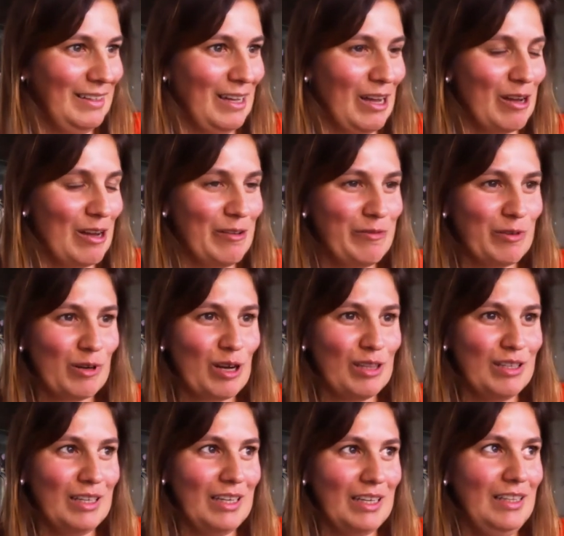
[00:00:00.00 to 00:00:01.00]
I forgot
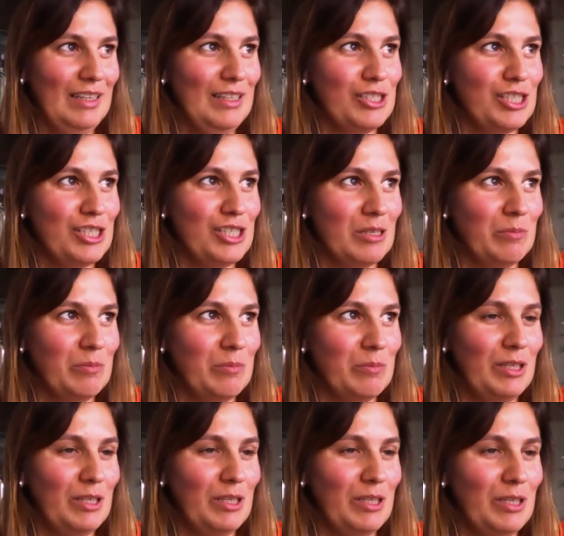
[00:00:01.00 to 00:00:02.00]
the energy, but
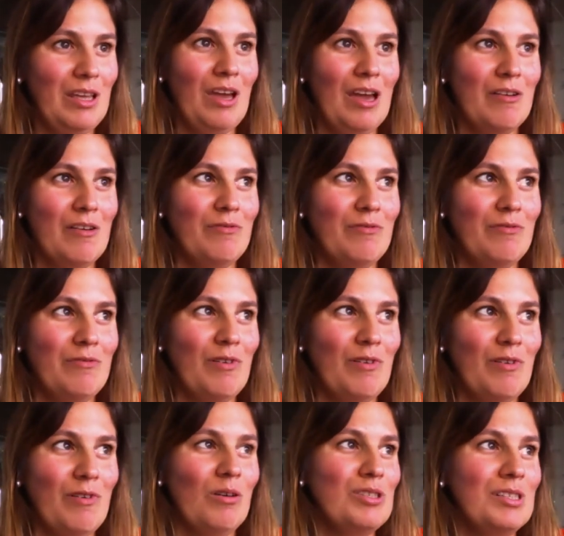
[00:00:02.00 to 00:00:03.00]
you have
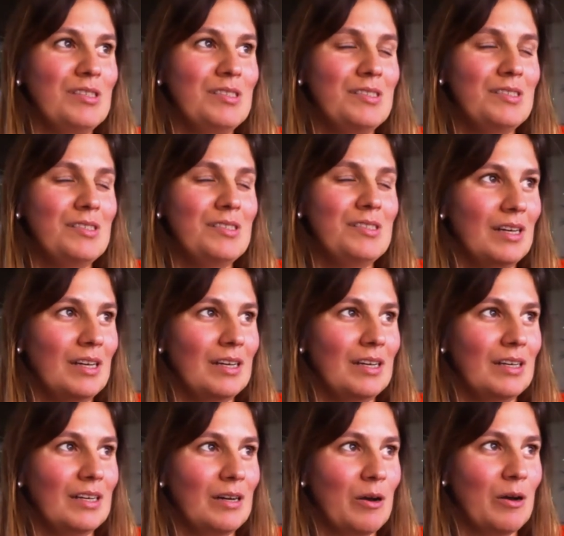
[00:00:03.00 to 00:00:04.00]
all of this
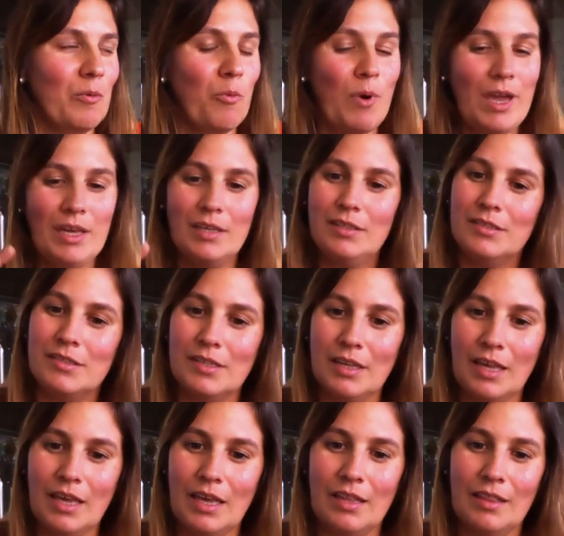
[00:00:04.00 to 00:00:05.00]
weight,
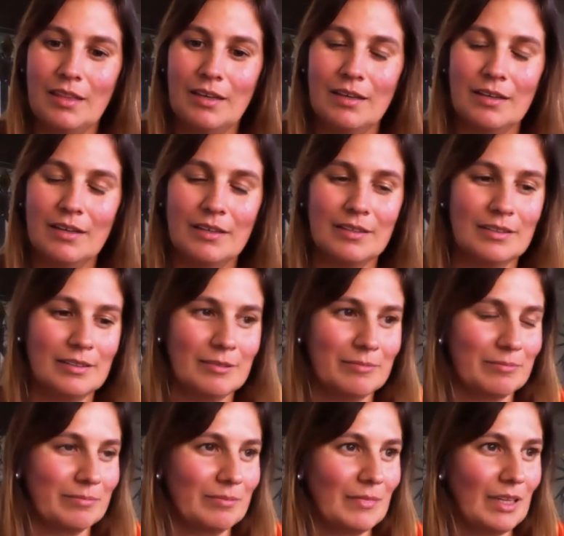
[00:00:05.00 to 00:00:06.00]
and
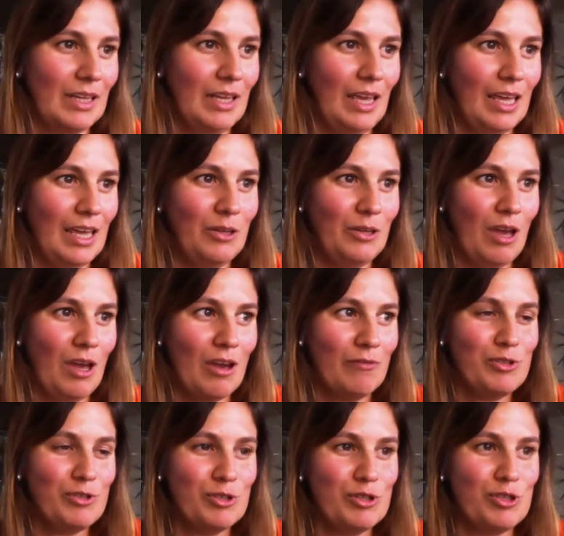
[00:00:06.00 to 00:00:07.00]
you
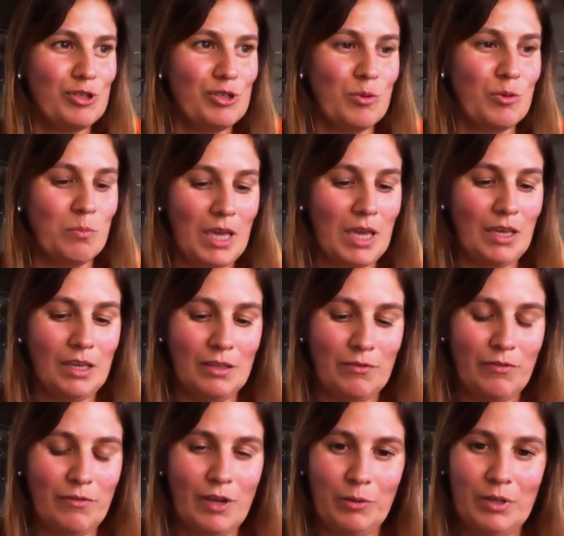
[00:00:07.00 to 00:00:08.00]
have to make it
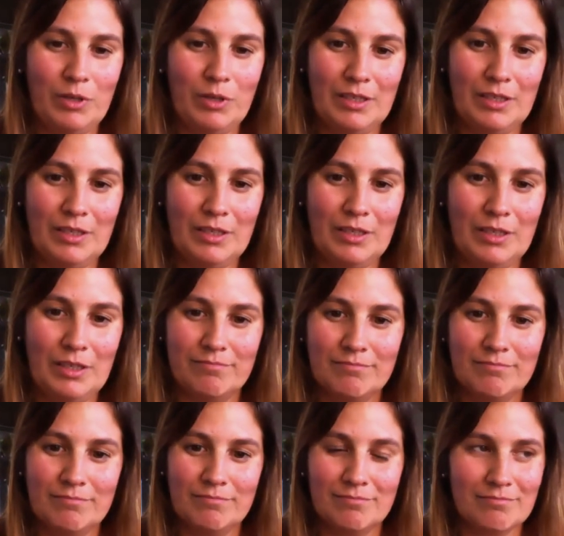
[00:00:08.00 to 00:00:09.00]
very
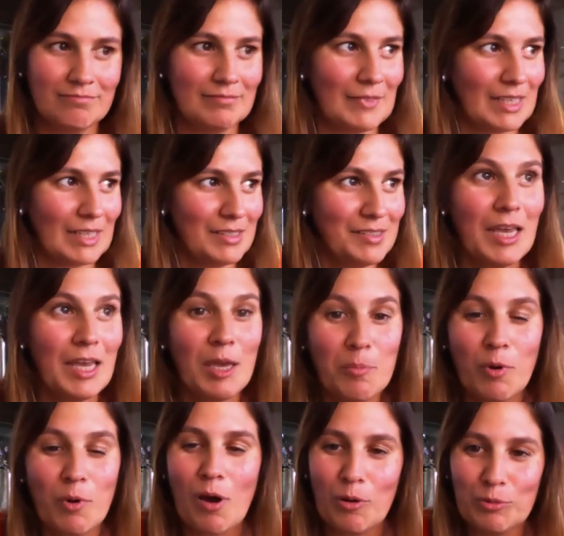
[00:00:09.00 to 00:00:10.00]

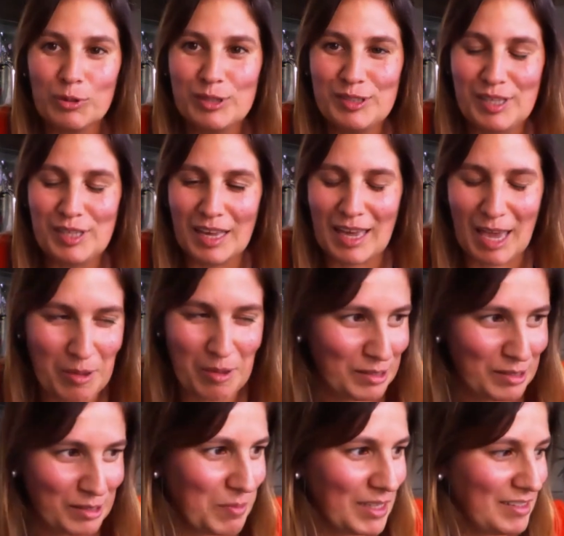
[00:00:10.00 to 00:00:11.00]
stable, I would say.
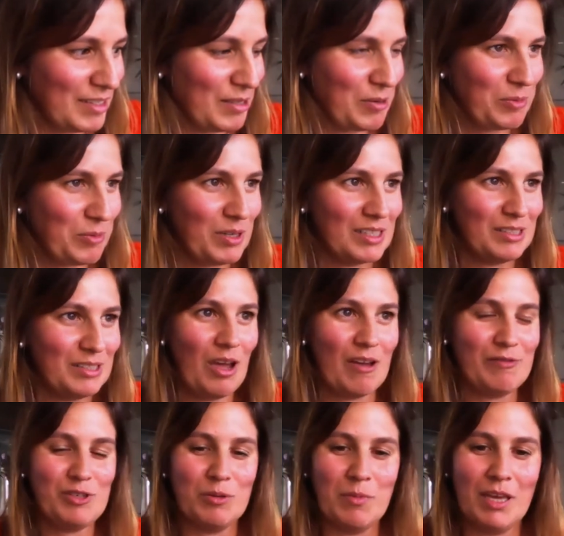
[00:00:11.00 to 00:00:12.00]
I'm missing the word. You
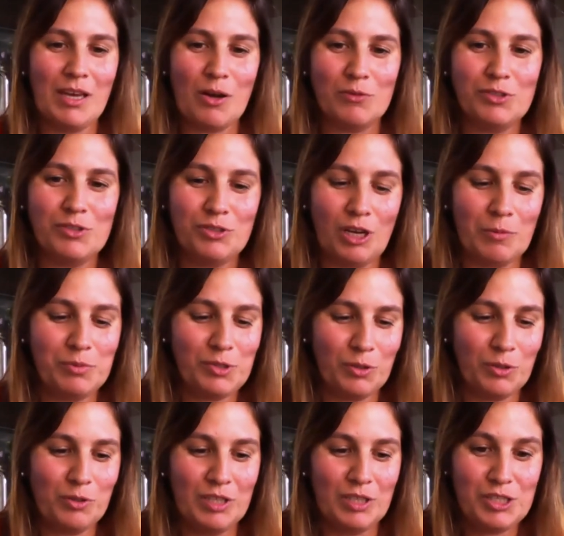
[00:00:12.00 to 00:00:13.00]
have to make it safe, so
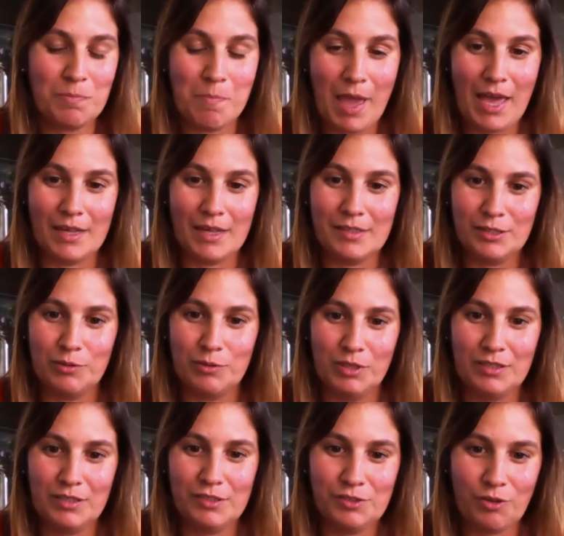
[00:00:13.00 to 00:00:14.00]
you need mass, you
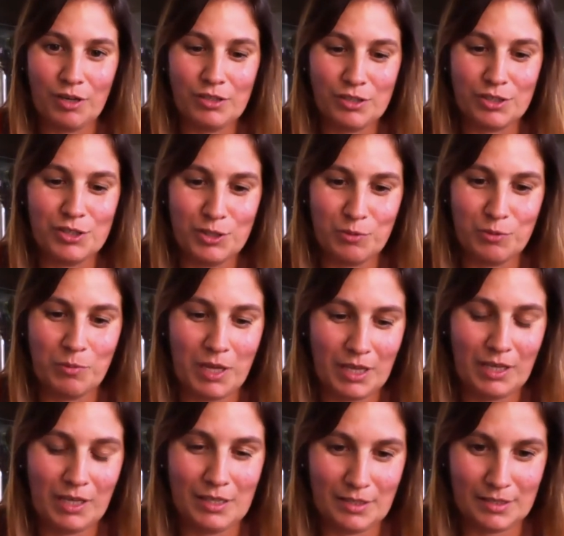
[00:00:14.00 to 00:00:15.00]
need structure to
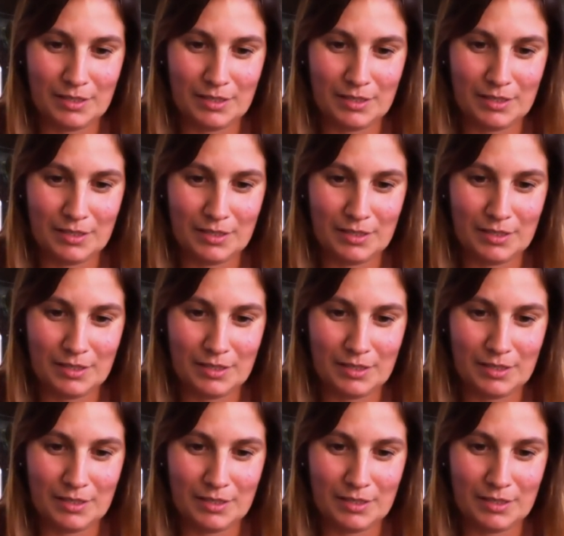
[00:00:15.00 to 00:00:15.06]
make it